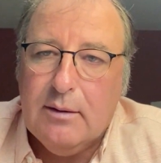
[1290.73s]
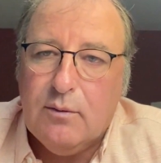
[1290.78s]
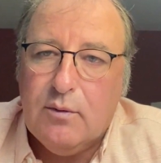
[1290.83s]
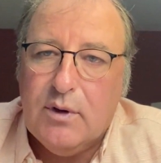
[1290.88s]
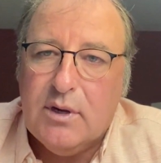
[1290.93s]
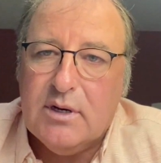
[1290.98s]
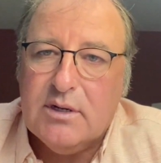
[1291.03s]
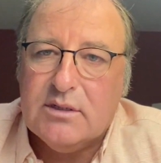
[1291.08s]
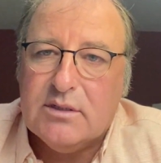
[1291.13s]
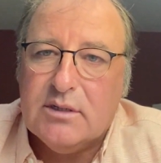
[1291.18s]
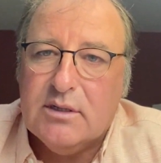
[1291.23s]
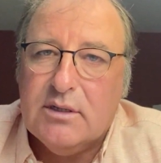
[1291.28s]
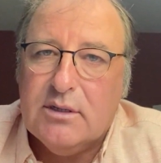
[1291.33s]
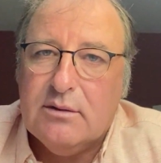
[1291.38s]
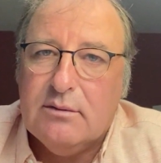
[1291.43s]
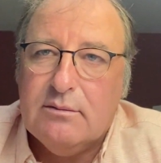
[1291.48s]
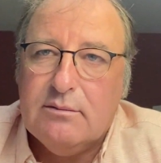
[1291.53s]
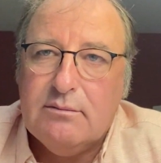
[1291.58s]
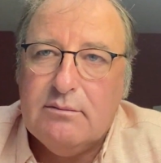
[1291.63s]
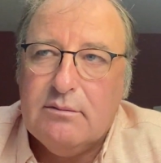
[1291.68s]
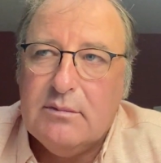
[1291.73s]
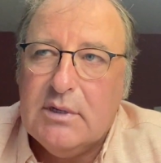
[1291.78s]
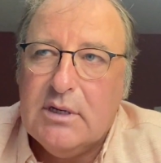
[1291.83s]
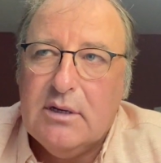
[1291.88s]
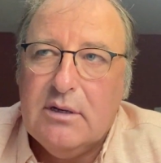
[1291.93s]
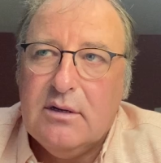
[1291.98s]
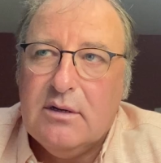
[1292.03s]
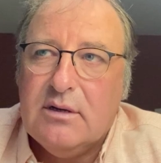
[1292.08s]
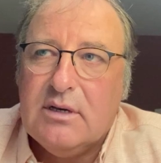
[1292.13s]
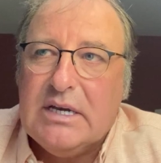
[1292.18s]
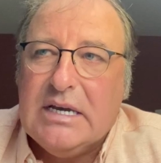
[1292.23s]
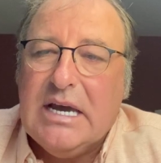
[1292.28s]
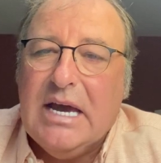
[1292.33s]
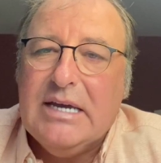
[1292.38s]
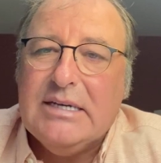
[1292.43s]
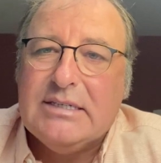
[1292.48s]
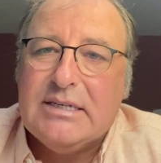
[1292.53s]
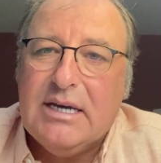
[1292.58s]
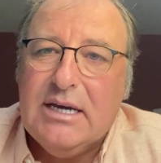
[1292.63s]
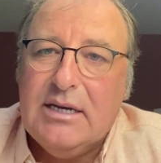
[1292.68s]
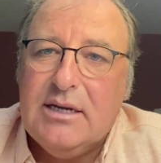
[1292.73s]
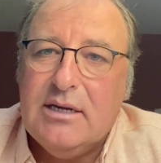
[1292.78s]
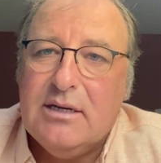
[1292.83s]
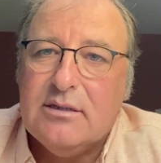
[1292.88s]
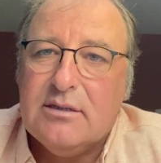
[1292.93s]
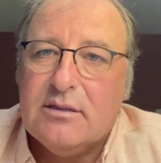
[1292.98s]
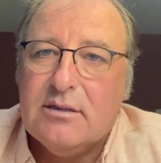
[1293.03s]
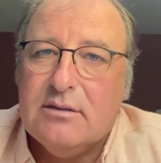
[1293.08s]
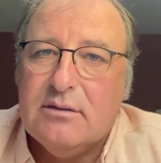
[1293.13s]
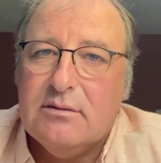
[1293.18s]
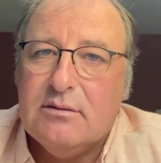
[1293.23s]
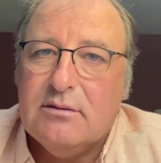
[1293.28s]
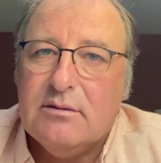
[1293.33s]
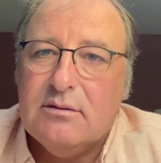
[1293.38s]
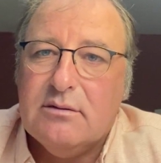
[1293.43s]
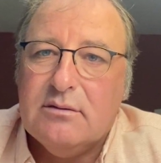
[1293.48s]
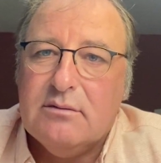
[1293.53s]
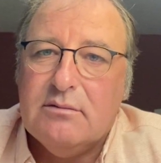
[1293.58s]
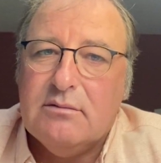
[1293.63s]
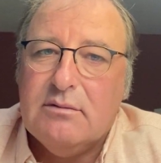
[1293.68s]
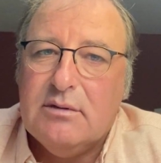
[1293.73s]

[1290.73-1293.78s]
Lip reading: Whereas the Cascadias, and